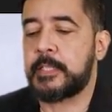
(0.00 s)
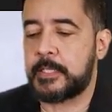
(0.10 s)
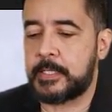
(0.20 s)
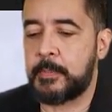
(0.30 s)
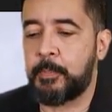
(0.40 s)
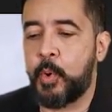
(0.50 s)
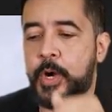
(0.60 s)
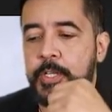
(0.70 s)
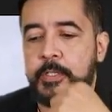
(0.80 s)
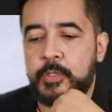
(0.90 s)
This is
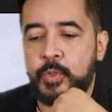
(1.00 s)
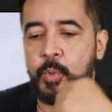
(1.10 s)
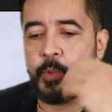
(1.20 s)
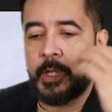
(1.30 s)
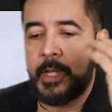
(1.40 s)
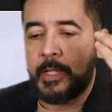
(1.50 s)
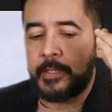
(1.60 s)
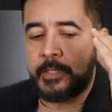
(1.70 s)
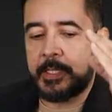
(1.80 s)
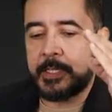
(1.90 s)
important. So
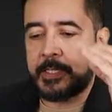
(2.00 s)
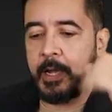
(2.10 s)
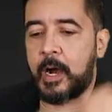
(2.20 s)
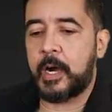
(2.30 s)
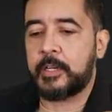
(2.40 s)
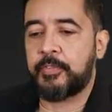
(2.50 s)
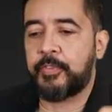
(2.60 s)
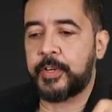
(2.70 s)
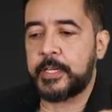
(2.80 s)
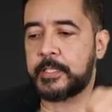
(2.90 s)
these are the
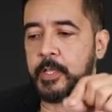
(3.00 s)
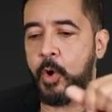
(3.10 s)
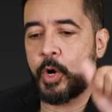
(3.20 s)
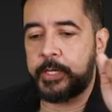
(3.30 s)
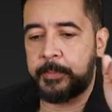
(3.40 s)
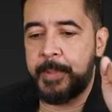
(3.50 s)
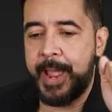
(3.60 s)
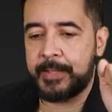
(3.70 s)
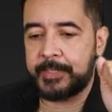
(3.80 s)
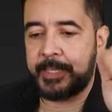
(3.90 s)
first order
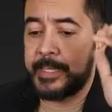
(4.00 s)
bands: